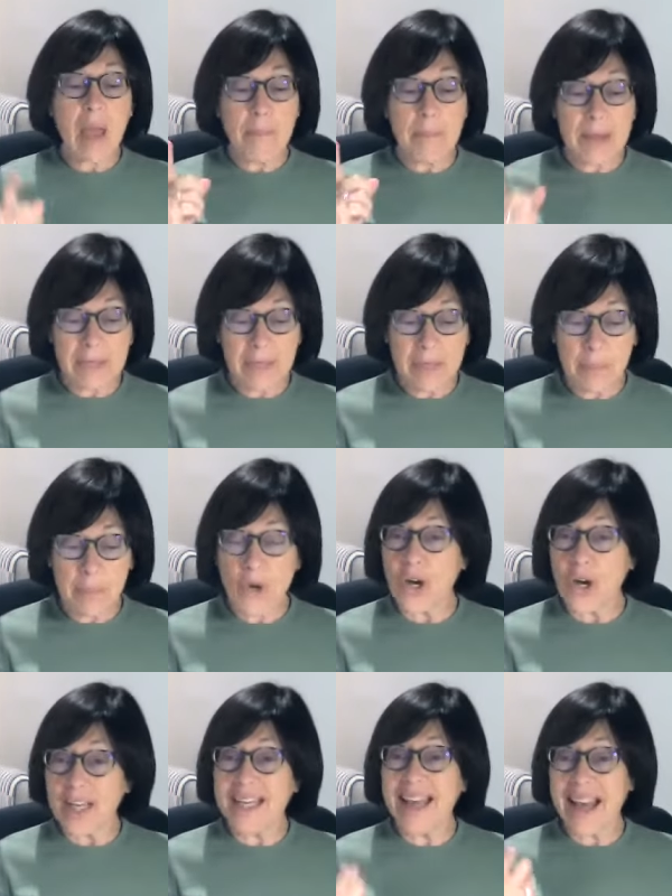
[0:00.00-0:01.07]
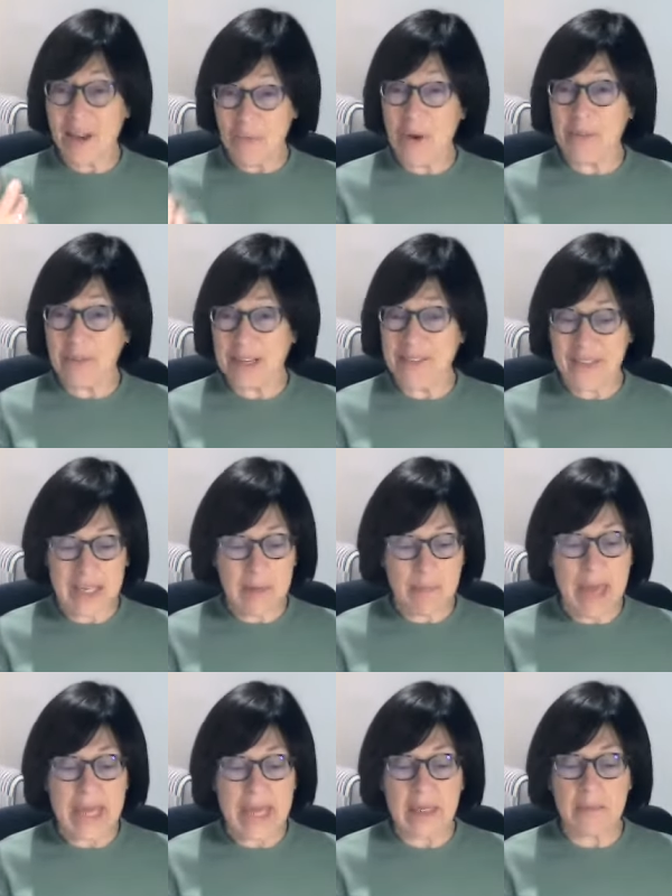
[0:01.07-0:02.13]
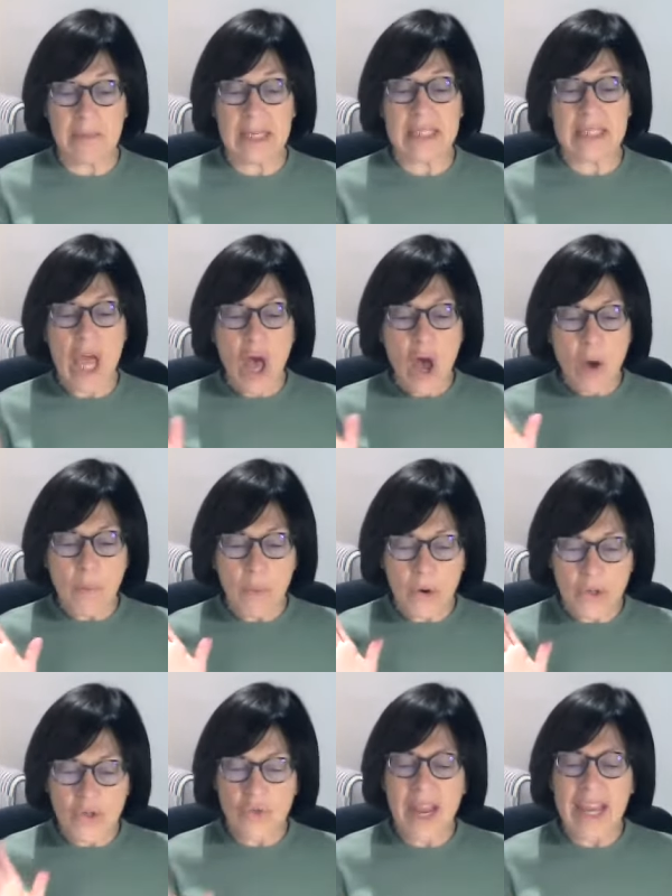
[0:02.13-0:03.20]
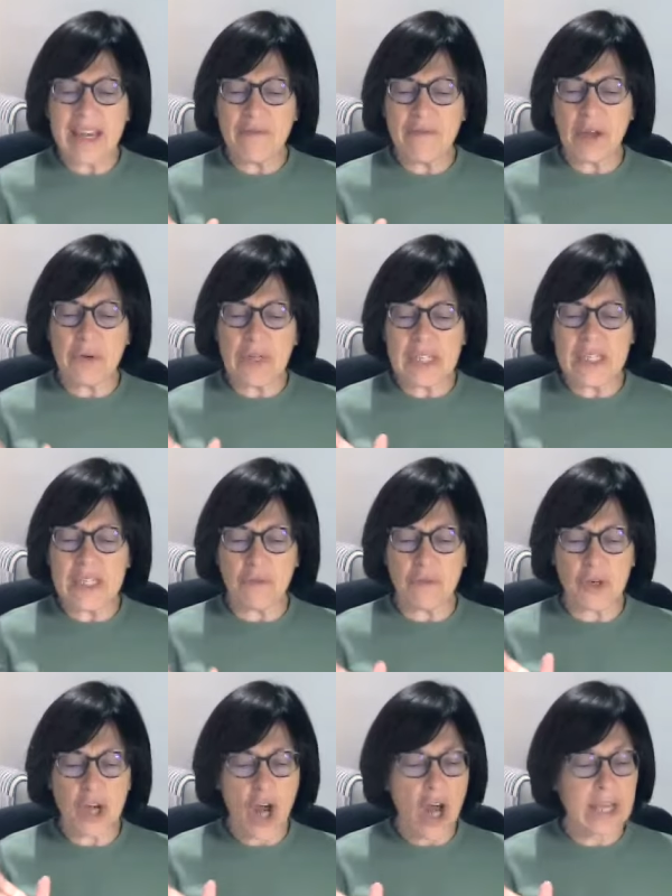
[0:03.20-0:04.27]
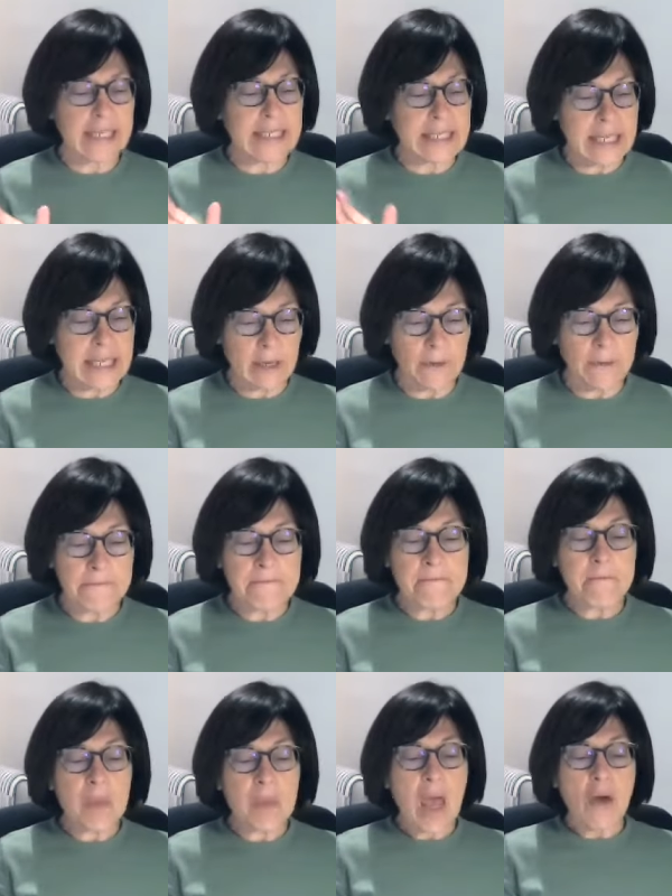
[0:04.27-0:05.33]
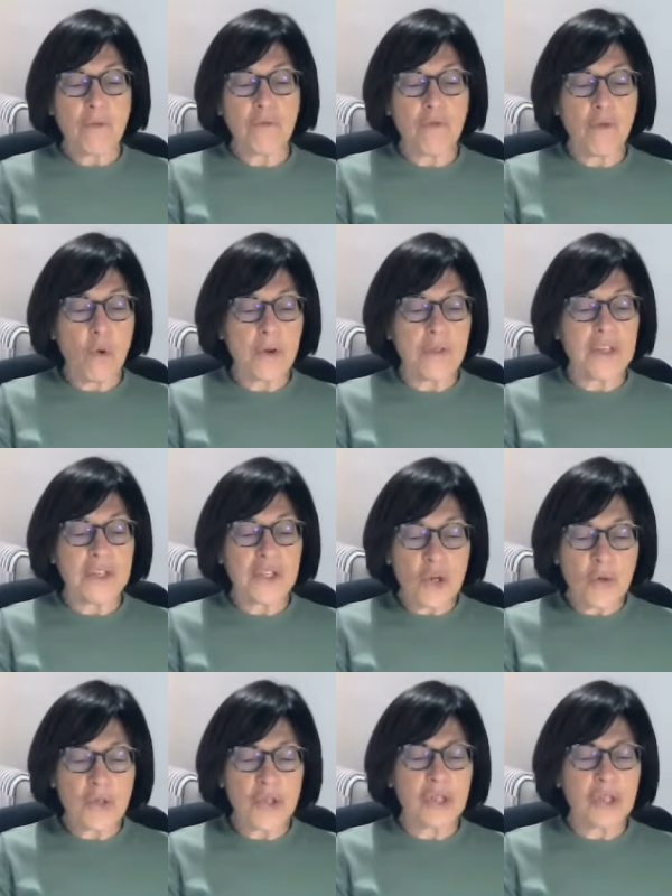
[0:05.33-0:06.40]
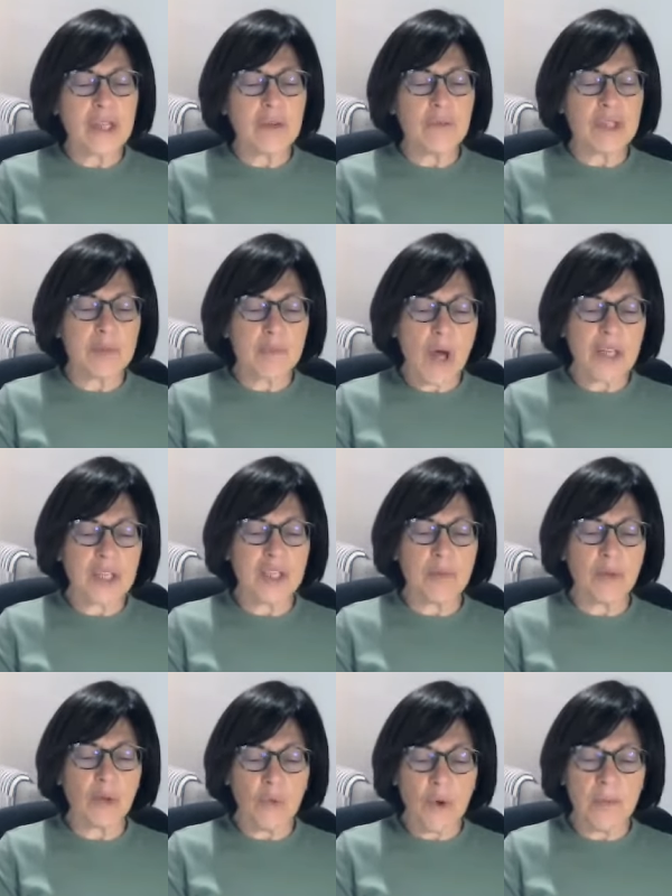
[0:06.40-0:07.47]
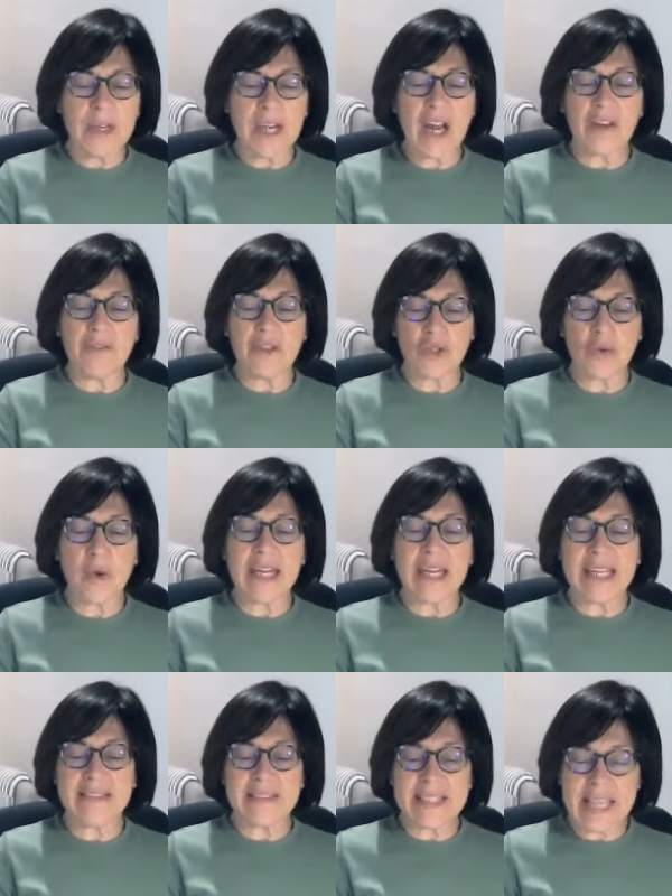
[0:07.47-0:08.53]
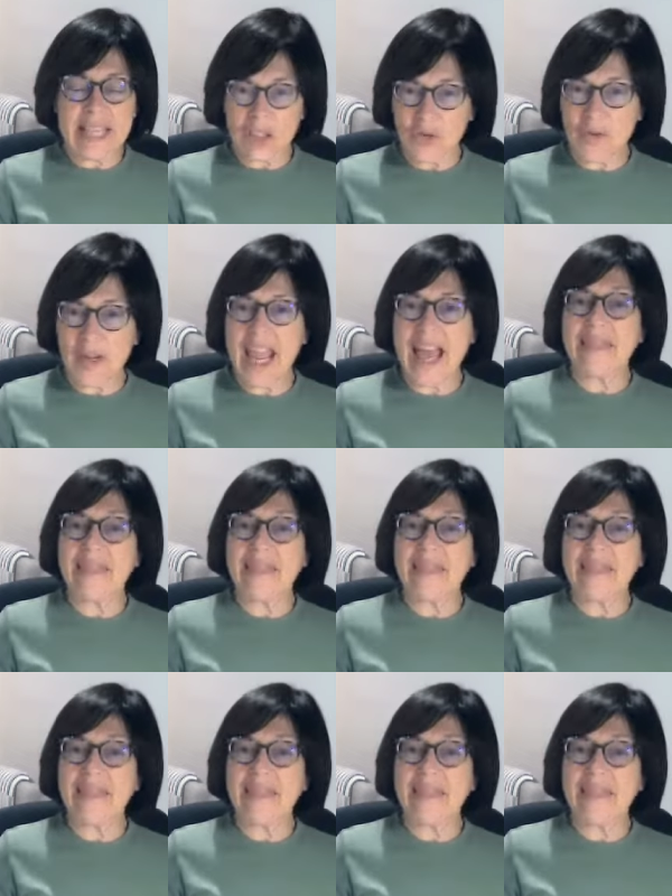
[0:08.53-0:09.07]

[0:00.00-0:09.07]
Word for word: but the book a woman of independent means portrayed a very different ideal for the socially responsible woman of the 20th century.